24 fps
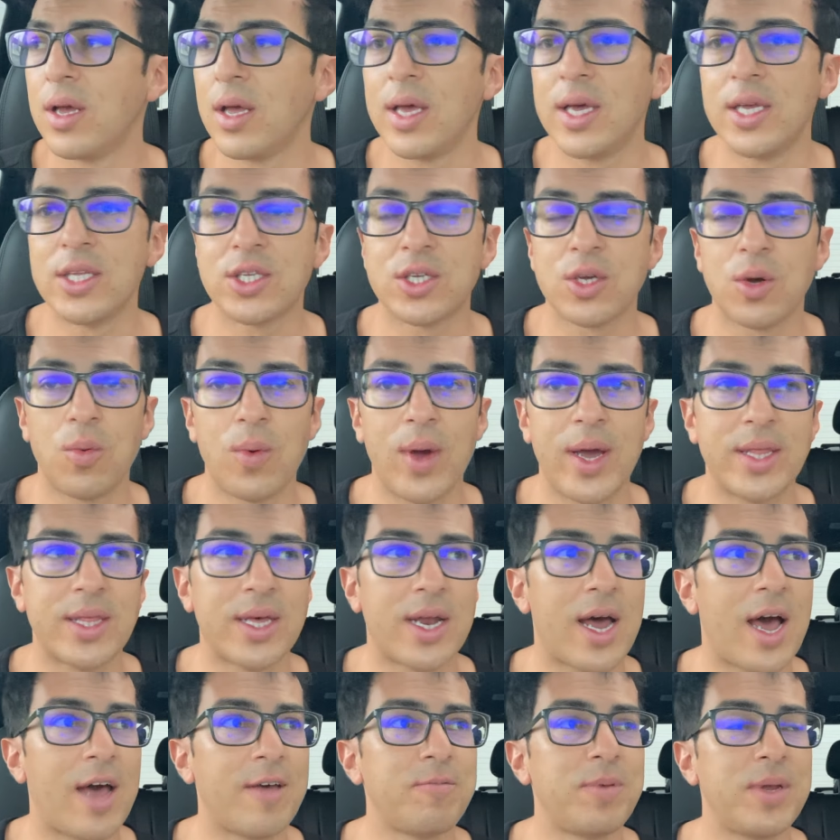It's a way
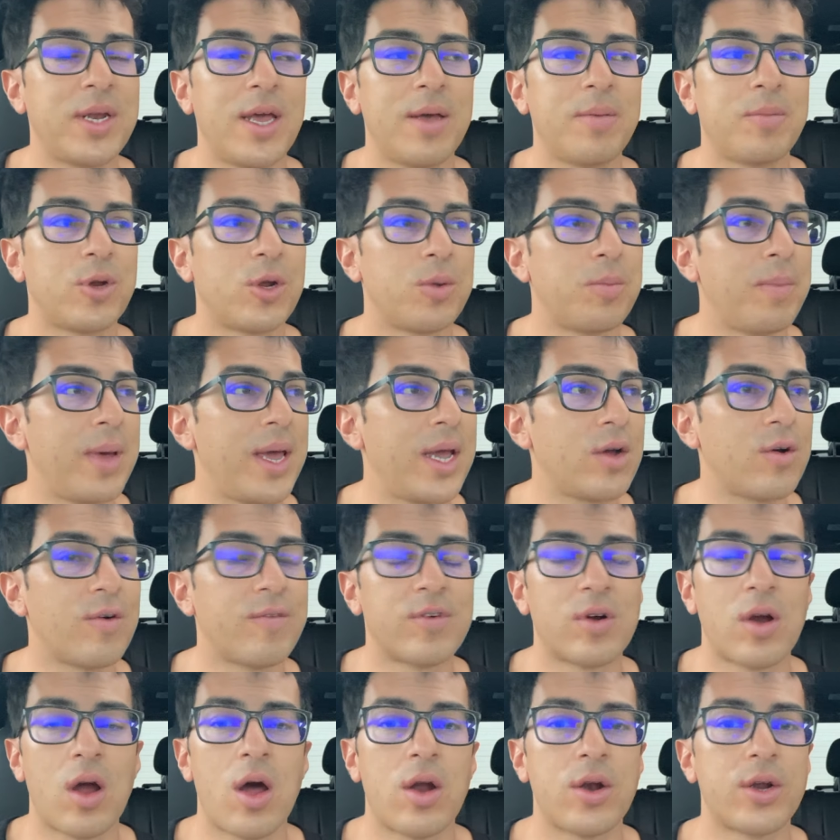that I've been able to make
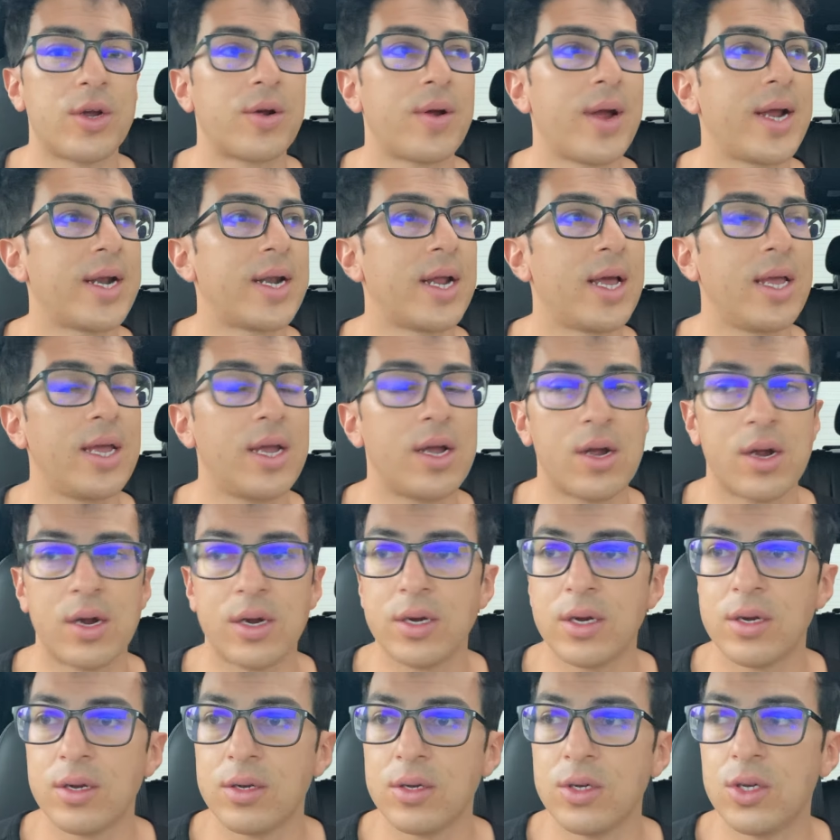over 100 grand a
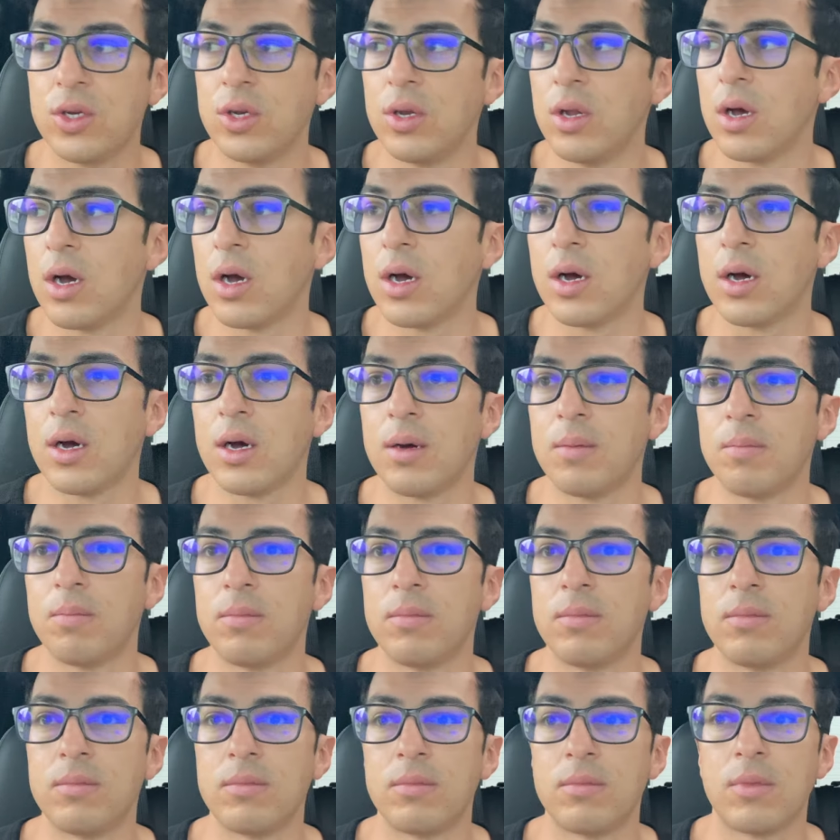year
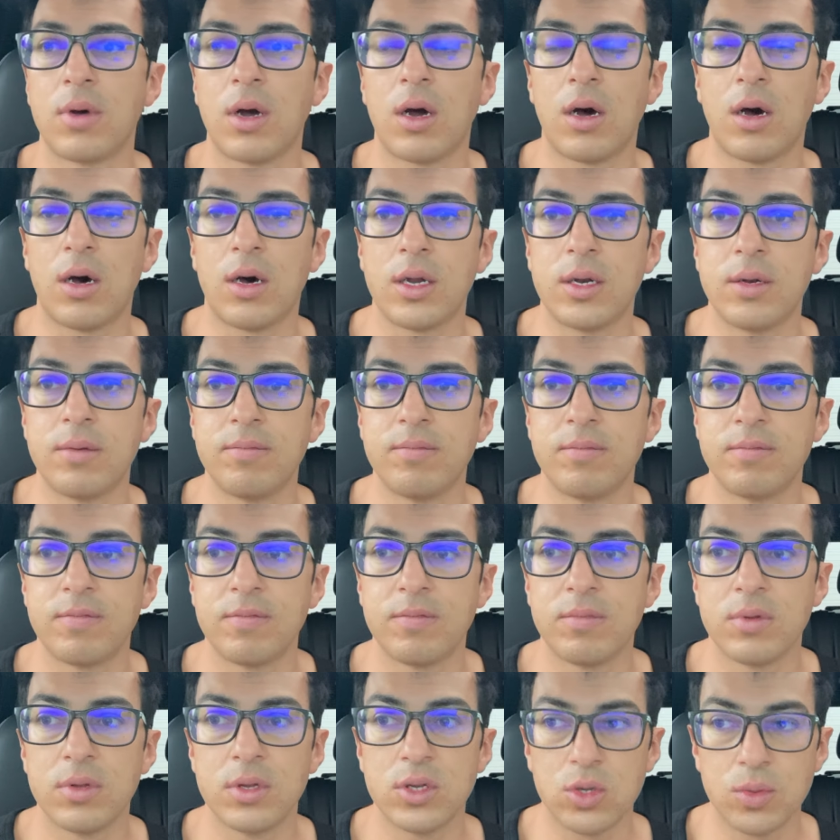um, on
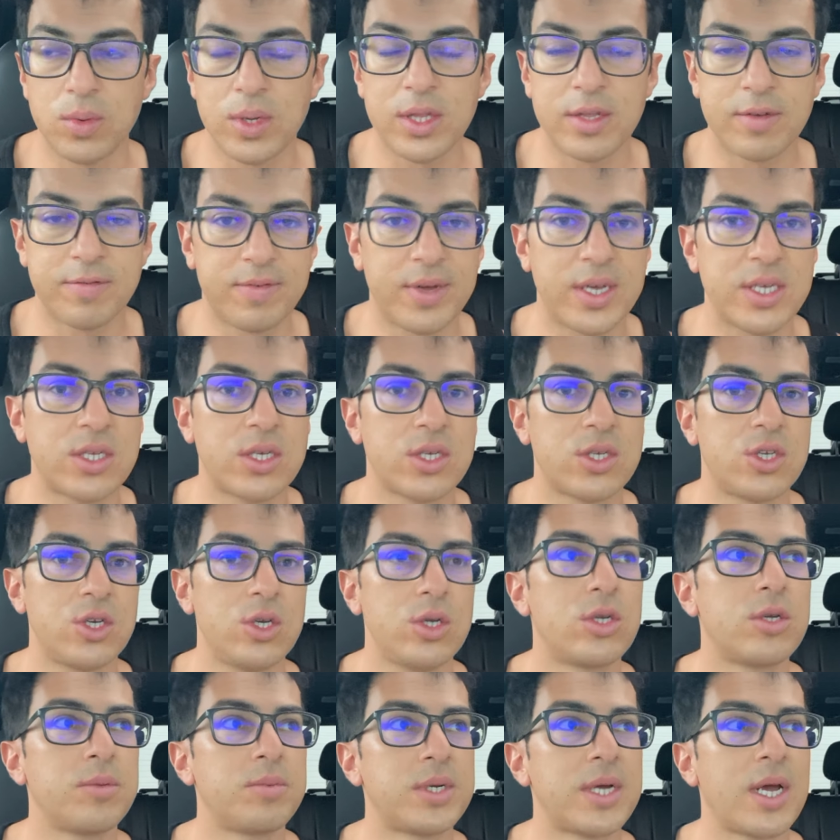doing the Faceless
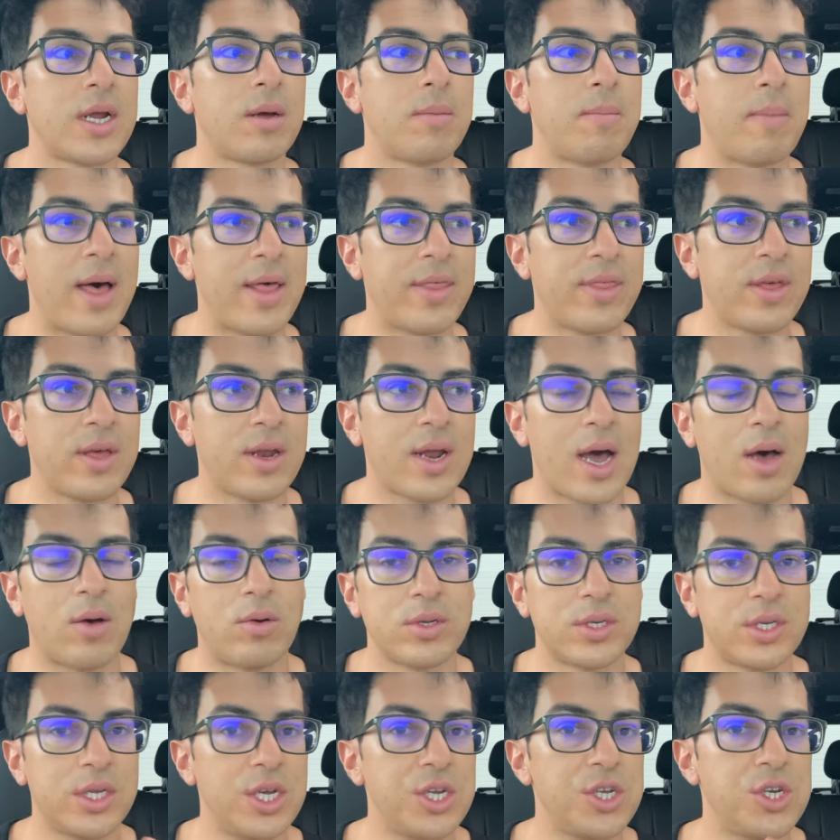YouTube channel method. I
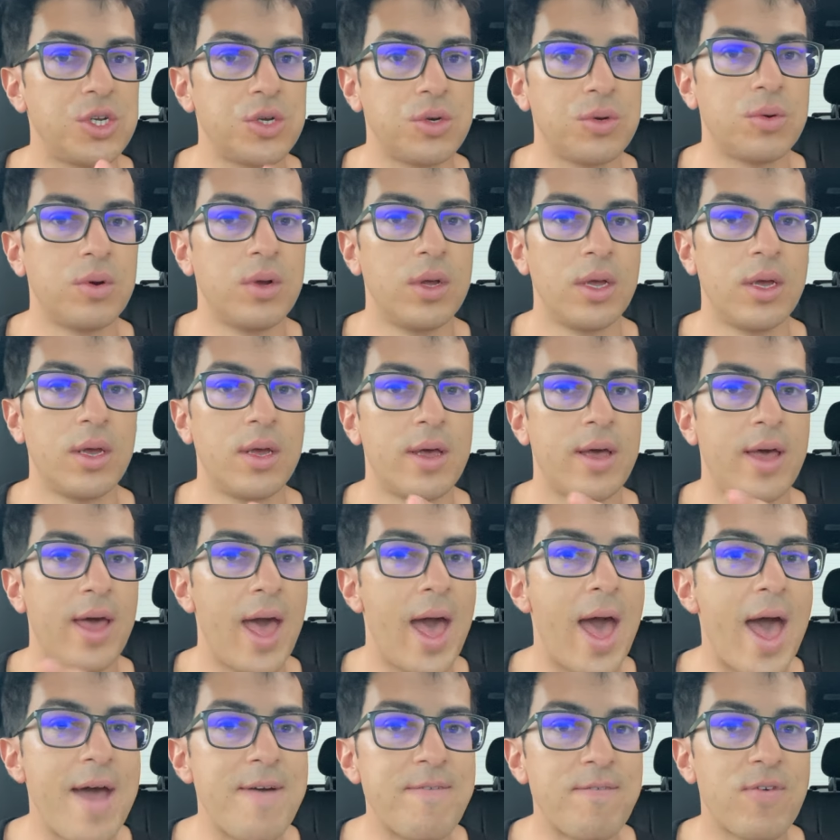will teach you
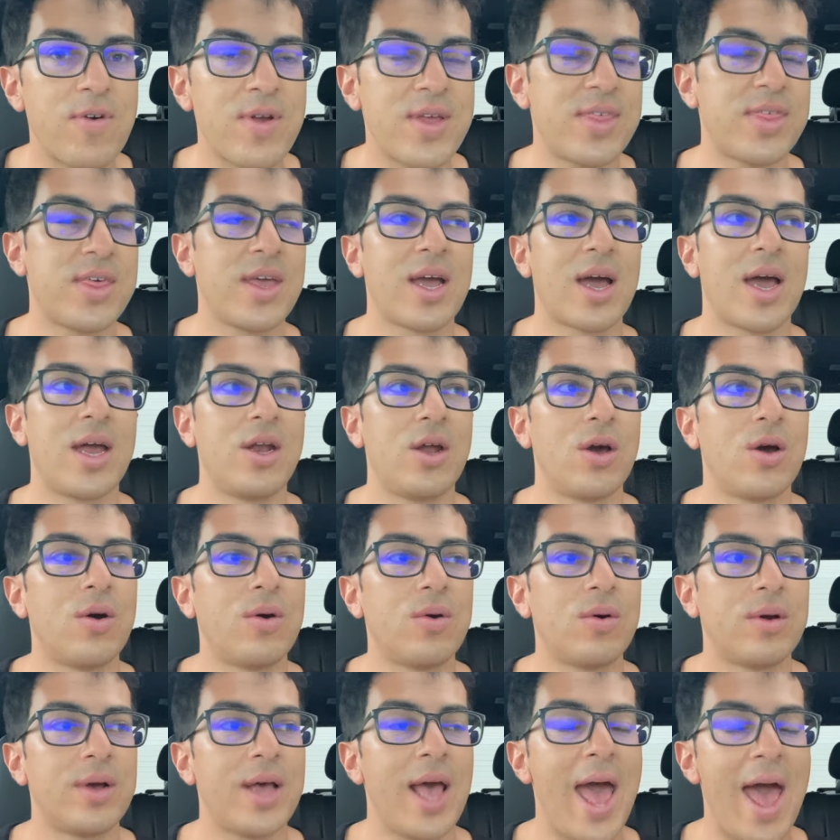everything I
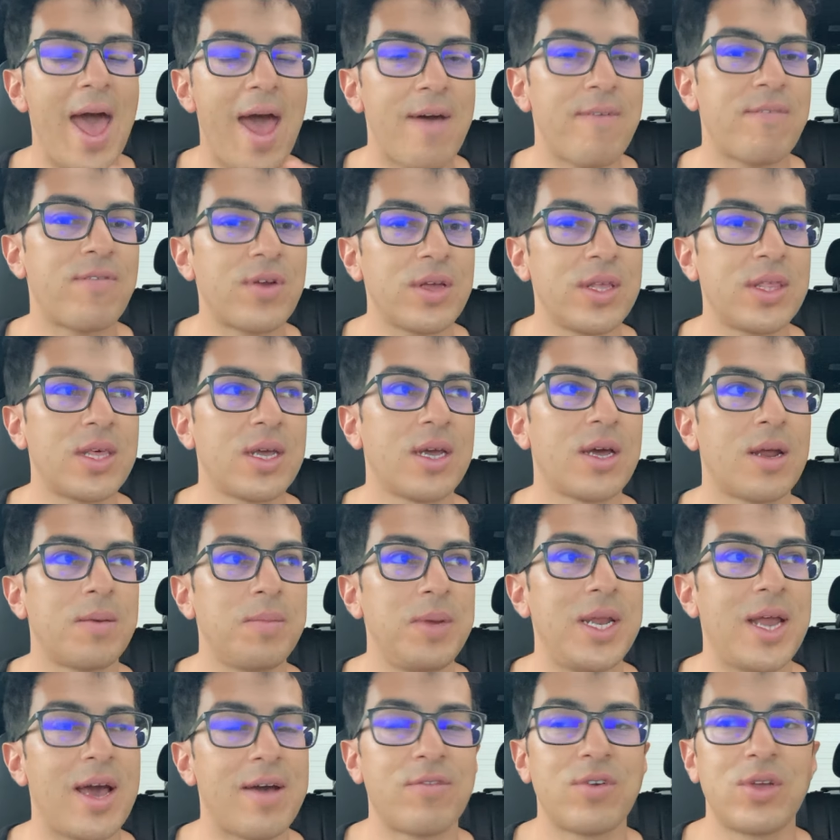know, everything, and I
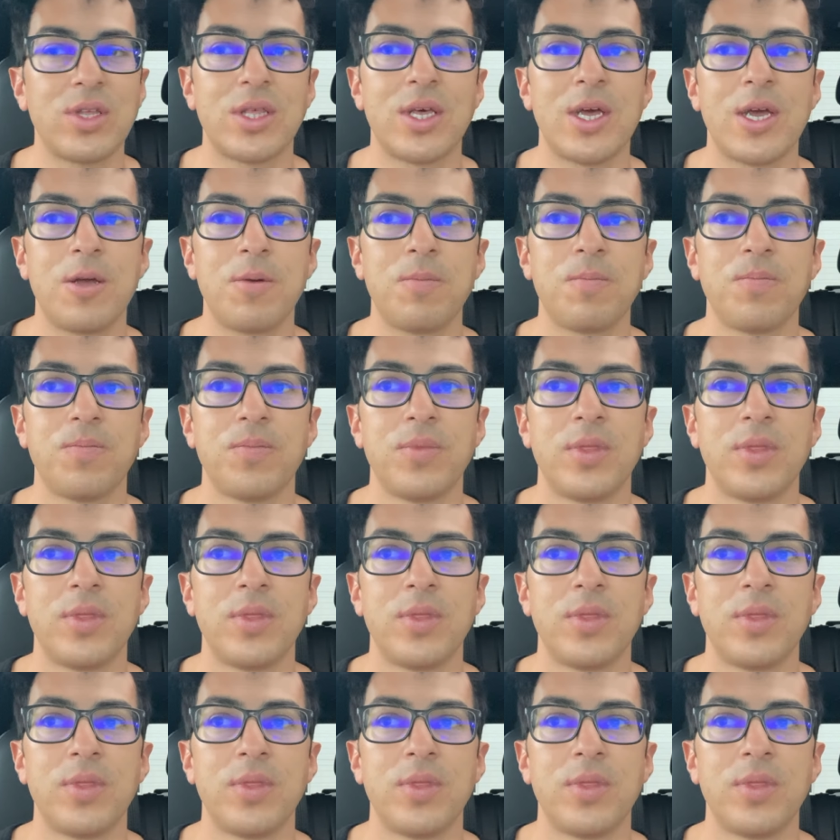mean everything,